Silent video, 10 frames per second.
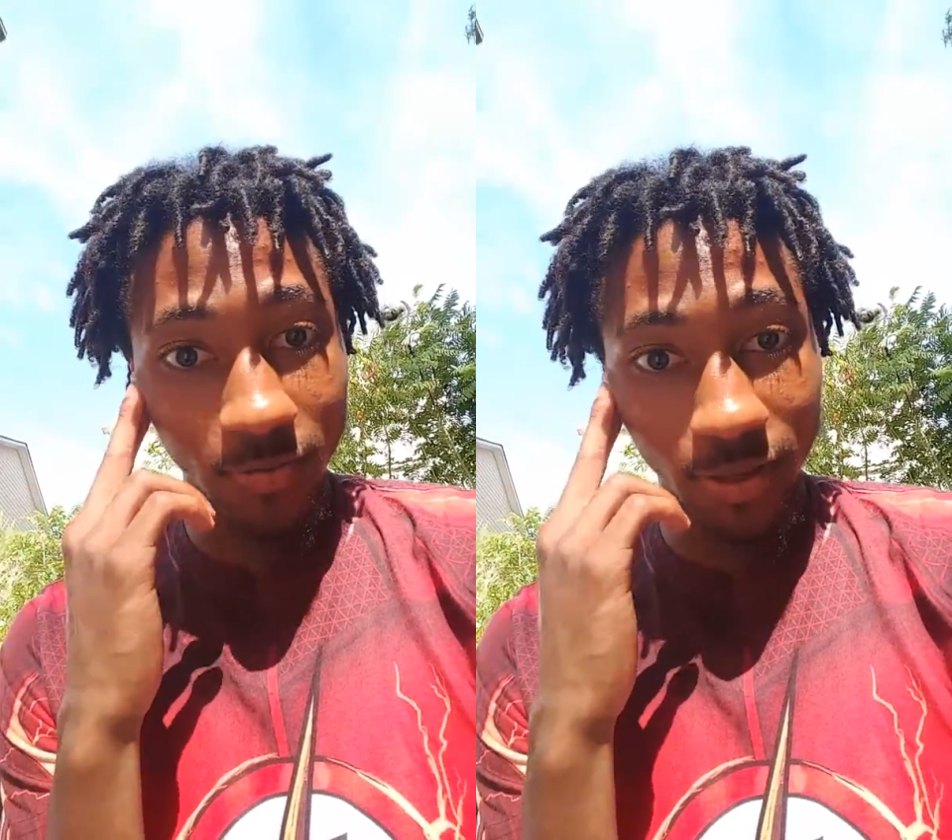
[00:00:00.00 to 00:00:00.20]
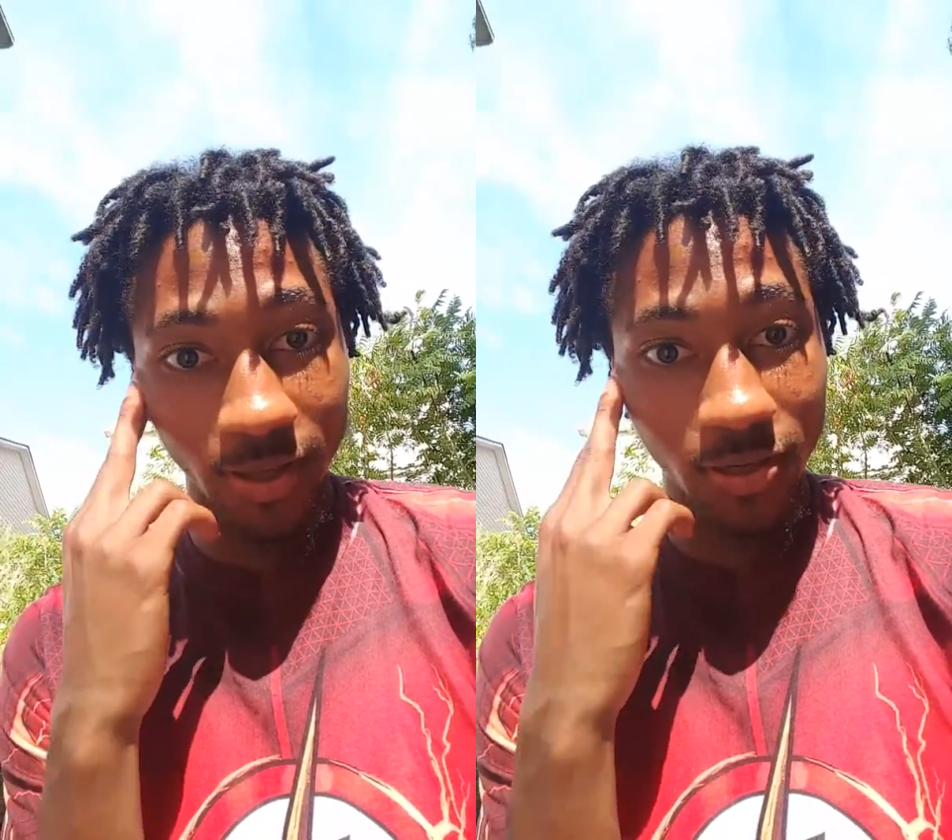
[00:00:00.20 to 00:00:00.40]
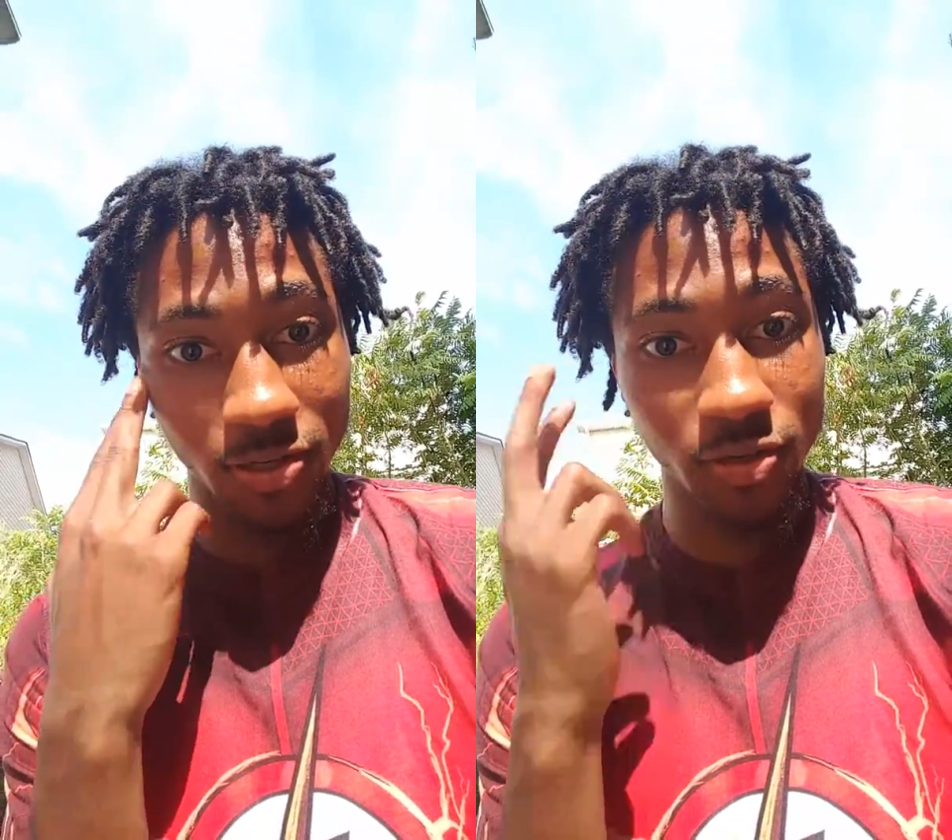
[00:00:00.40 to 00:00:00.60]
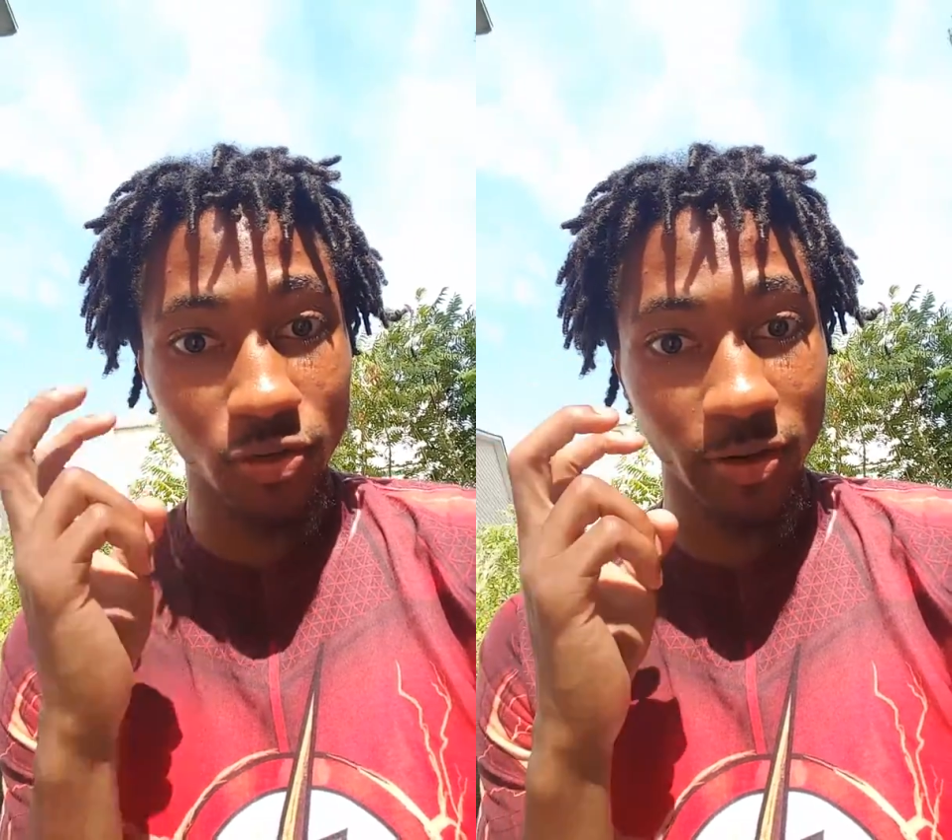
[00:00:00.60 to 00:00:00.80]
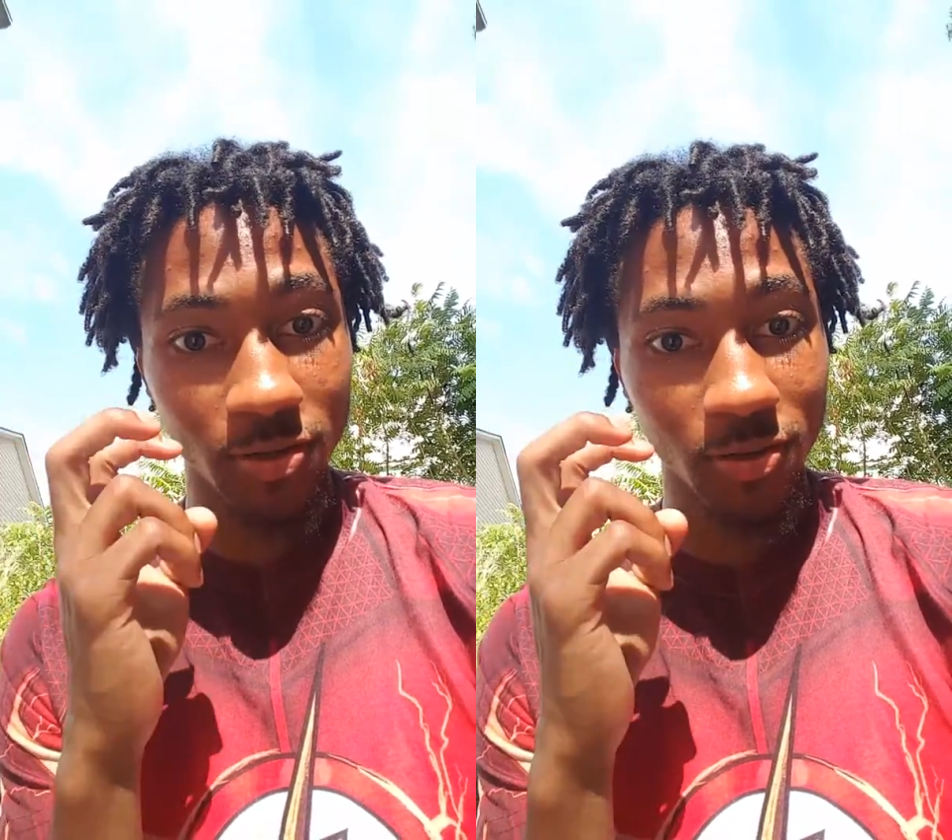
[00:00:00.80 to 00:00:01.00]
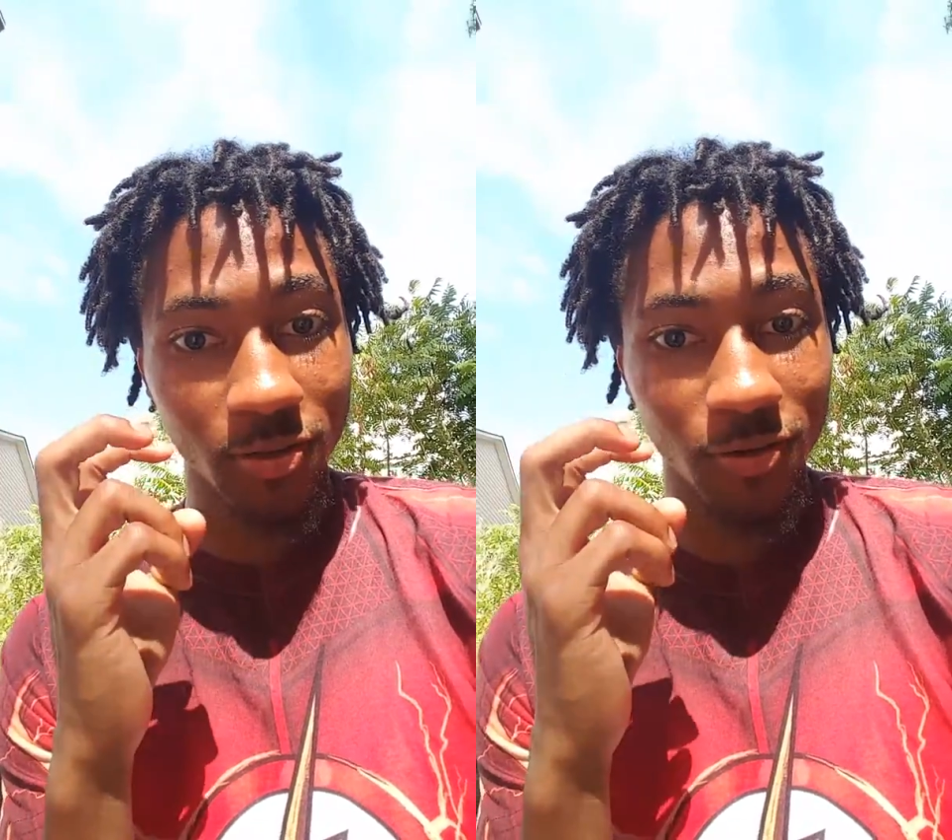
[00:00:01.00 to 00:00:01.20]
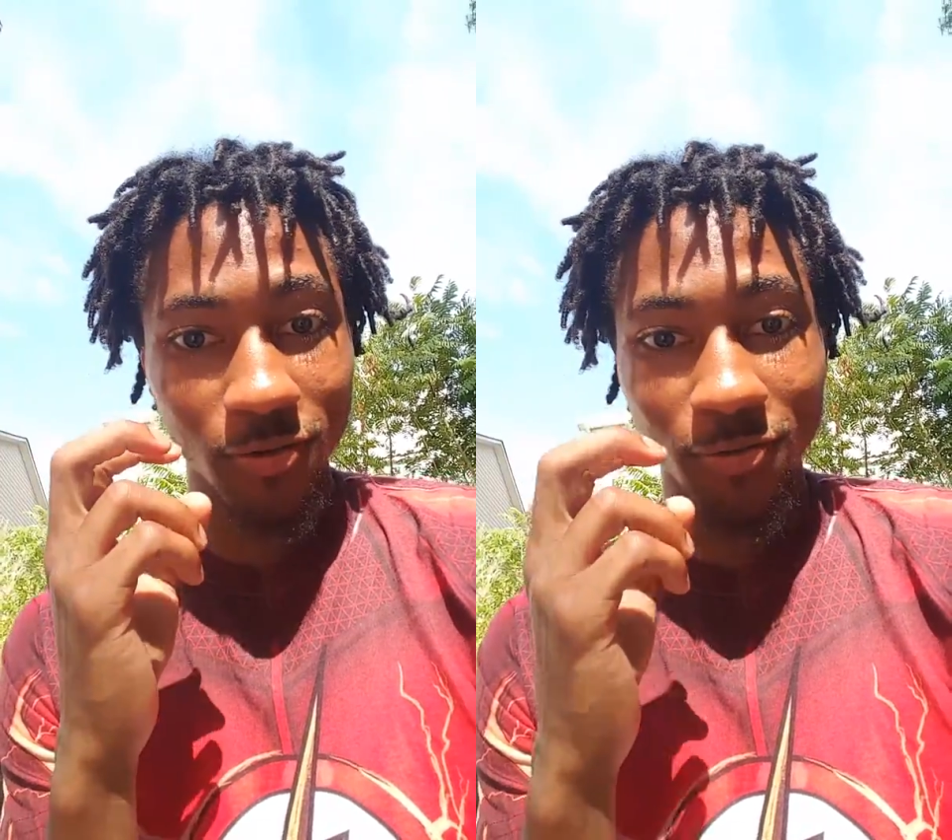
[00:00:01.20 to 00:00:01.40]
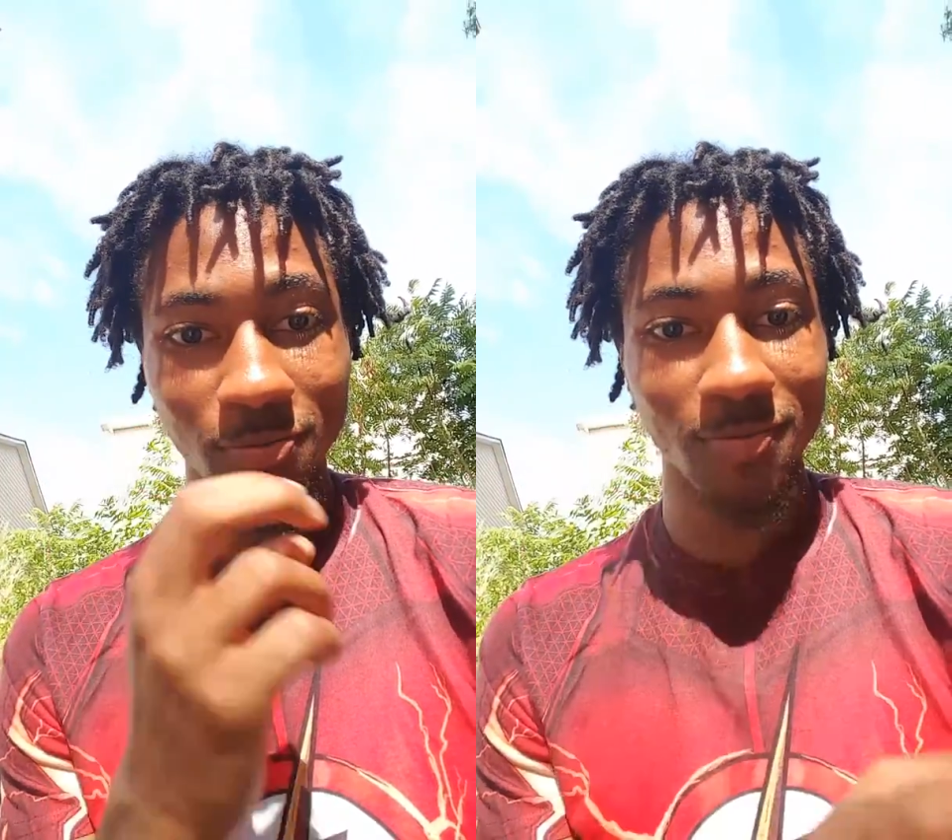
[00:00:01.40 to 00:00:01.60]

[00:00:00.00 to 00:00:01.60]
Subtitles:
playing tricks on you,